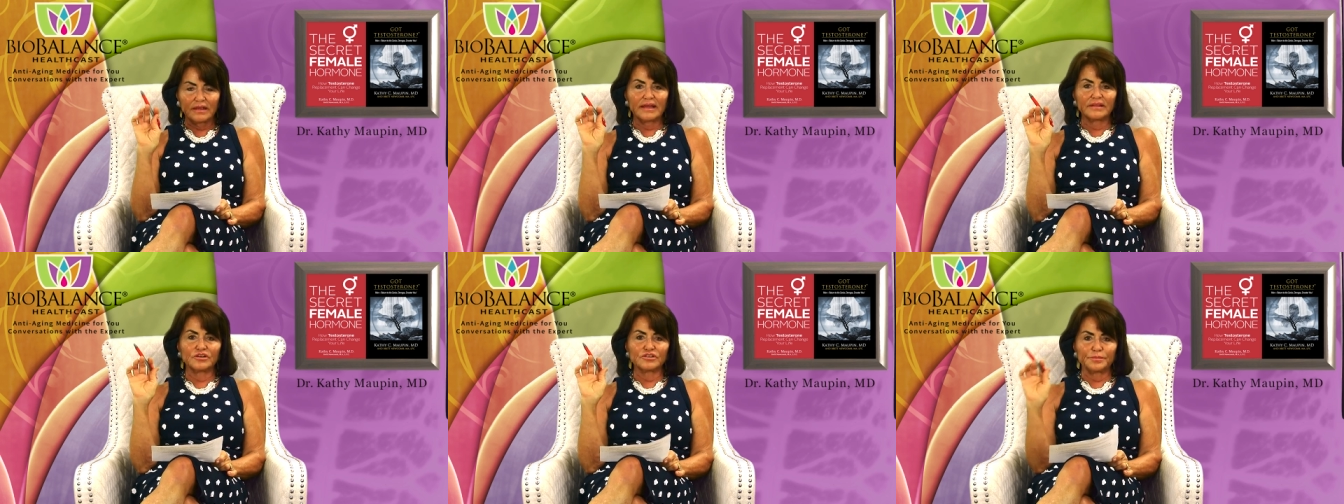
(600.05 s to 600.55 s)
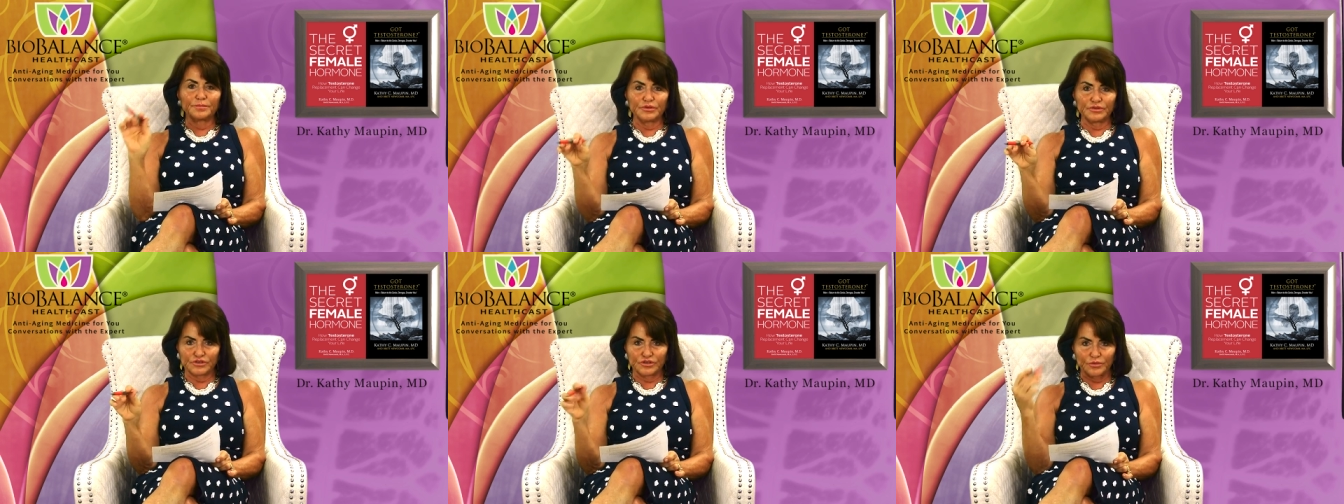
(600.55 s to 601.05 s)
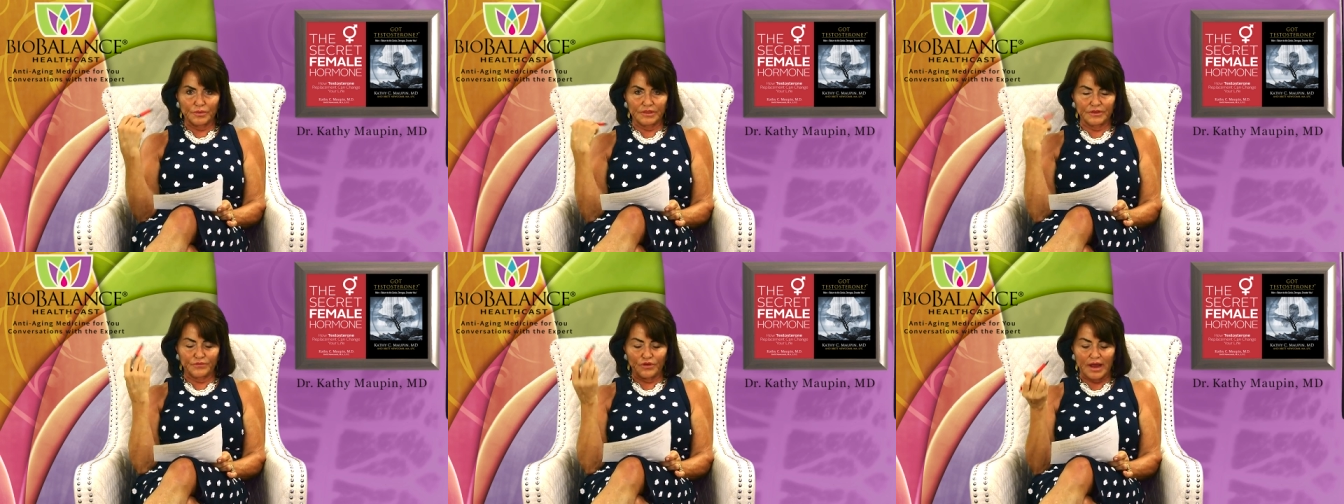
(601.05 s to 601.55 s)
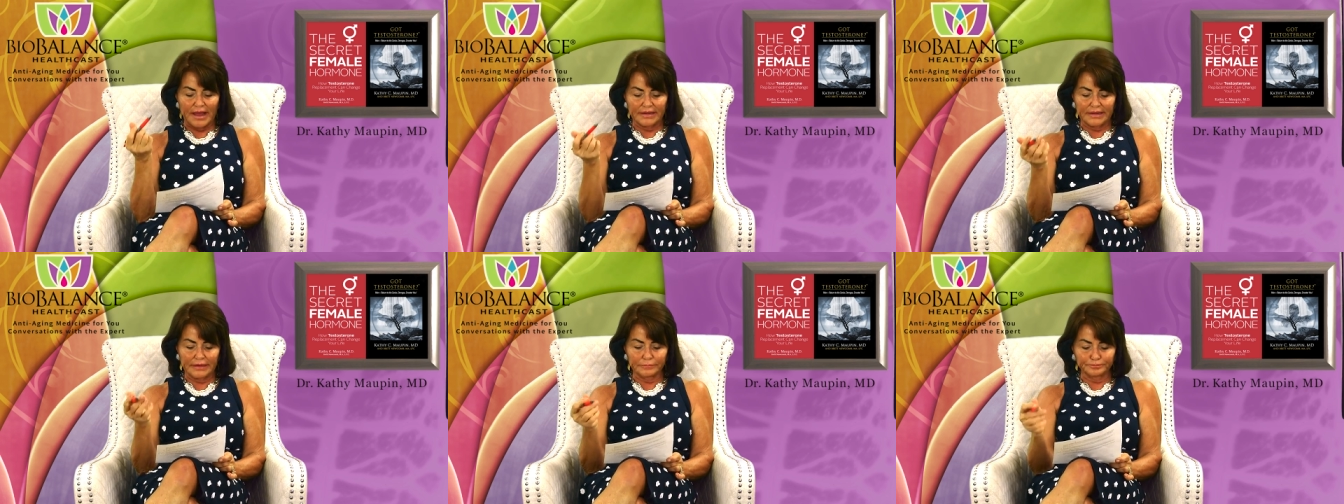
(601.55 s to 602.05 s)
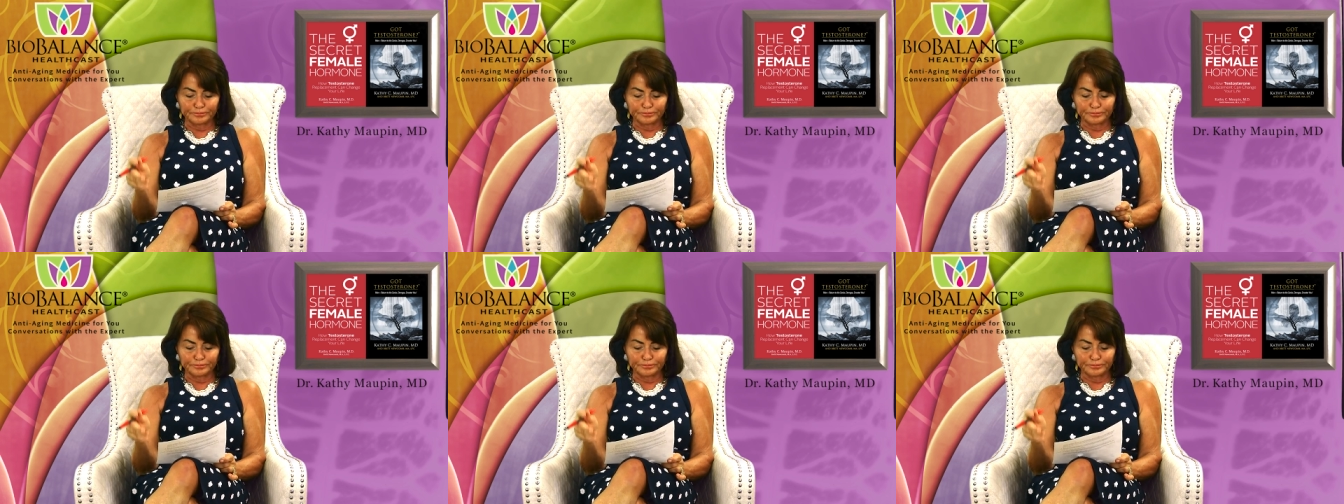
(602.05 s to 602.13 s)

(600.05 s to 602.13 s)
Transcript: and there's a booster with it for acne.